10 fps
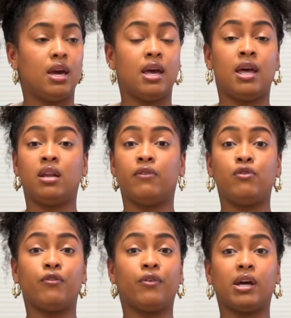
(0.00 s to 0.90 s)
And if
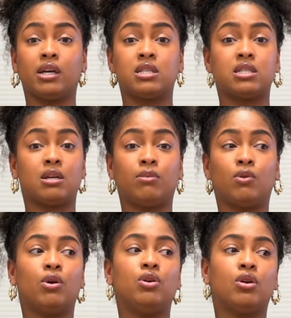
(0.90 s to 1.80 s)
you feel like it's something
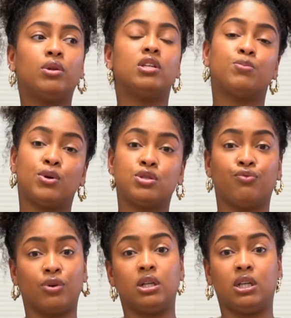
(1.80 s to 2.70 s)
where this person
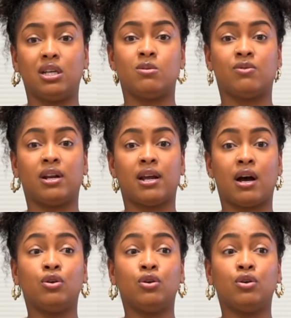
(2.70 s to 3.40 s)
really needs me right now,